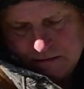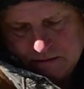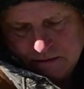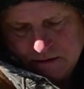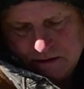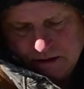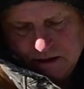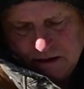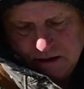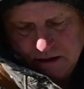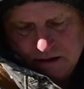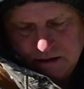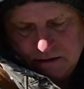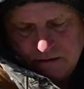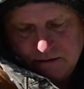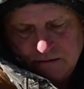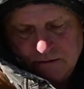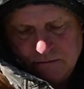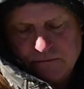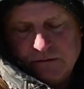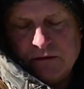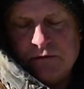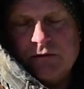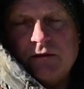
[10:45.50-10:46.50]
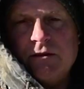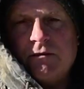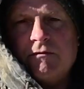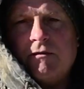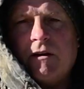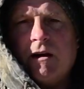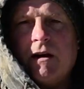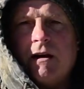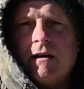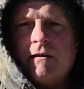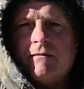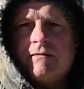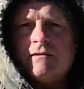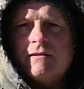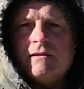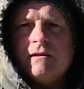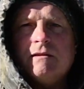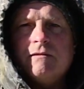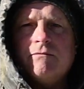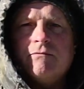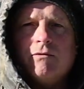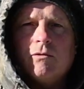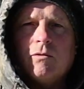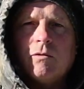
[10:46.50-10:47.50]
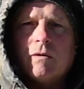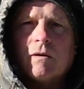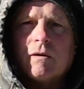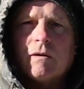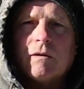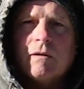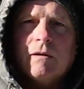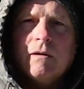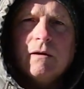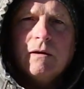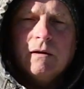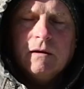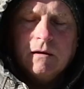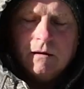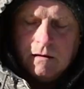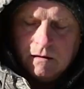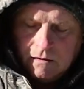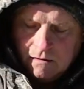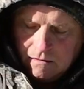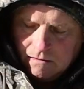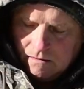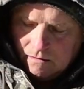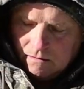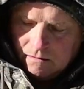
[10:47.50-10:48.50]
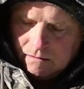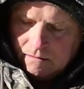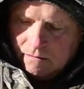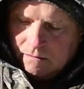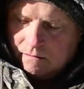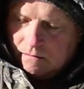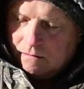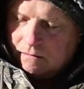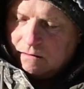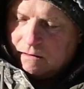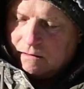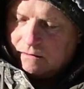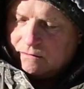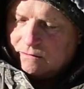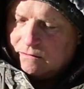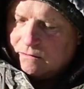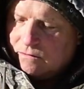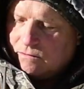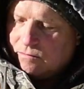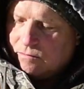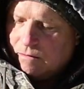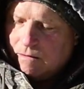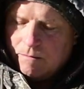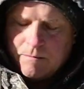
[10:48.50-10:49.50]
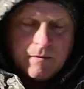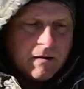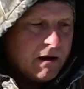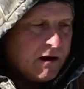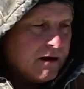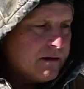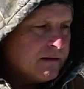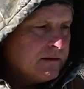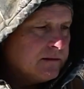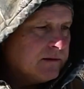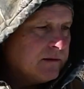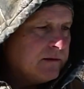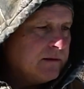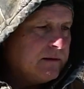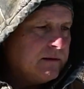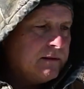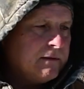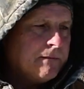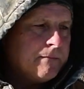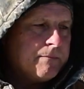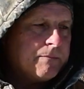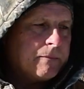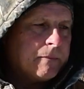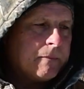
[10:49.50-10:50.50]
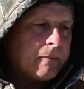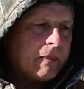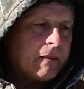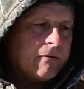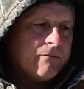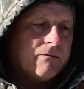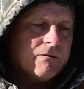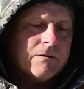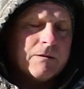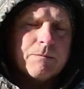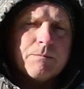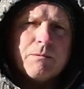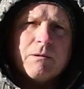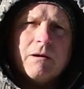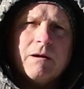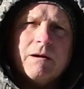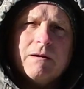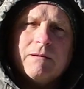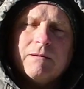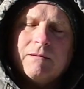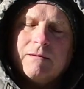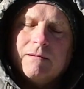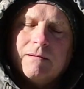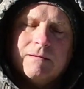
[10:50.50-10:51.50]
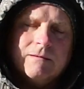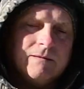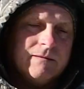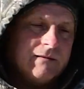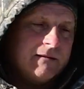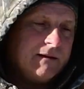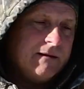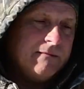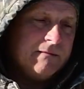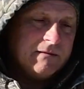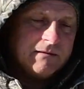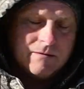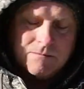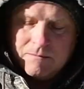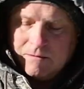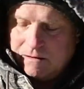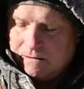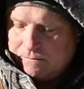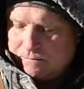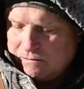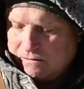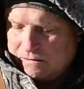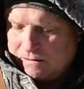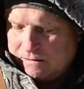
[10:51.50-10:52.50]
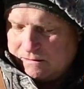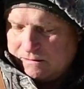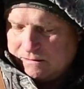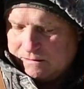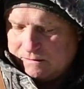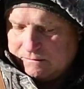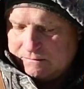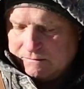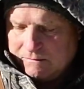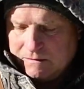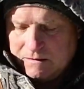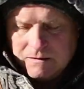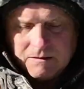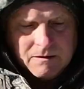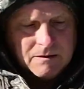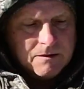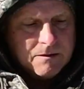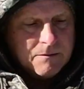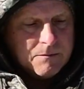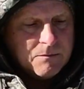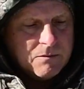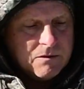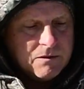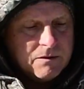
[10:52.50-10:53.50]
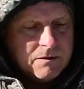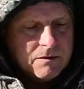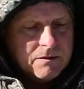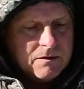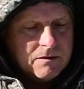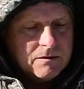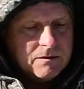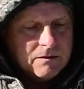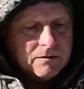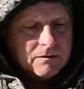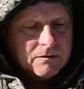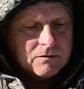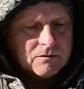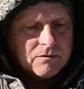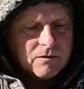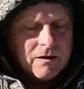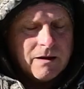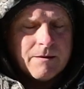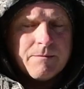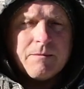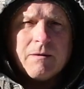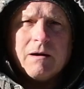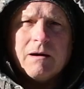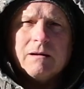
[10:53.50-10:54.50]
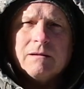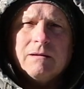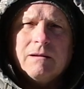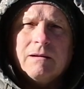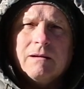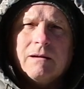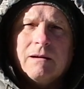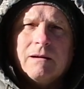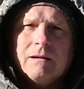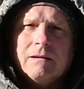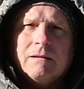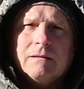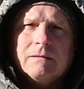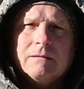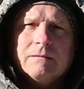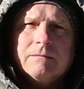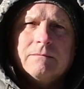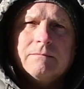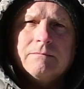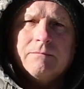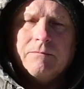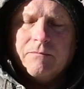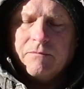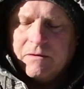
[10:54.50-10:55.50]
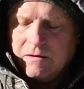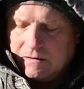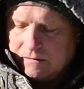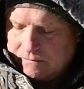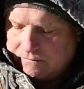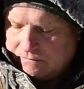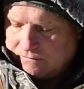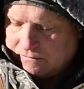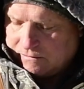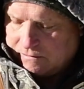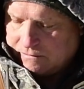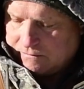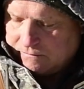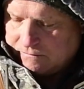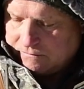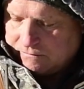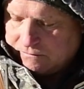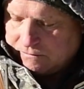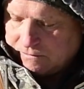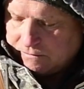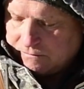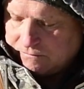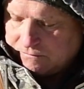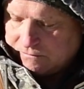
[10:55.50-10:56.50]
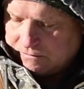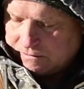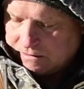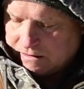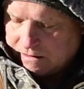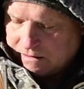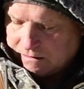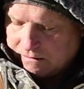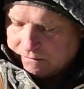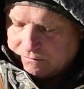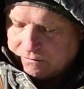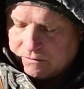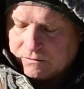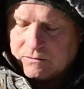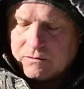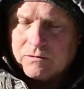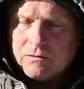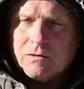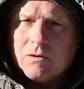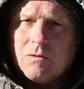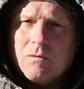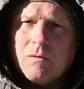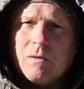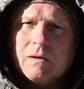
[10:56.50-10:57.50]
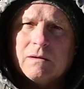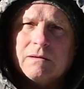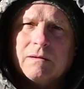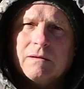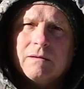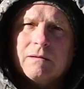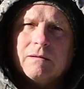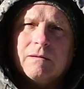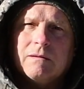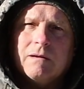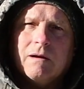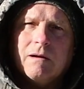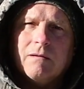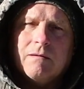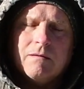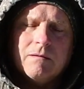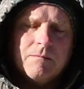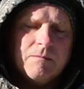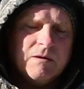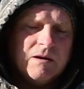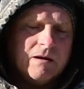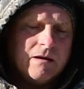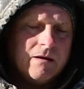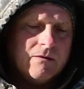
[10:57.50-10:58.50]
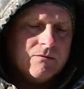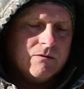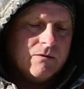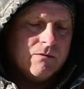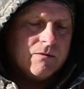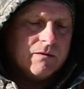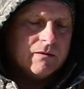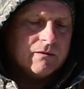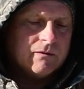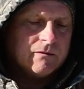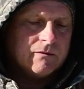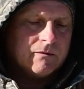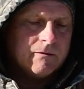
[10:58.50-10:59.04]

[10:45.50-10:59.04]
D255C4. Less than 3 pounds for the price. It seems to be a pretty good little tripod for photographers who don't want to carry the big heavy ones.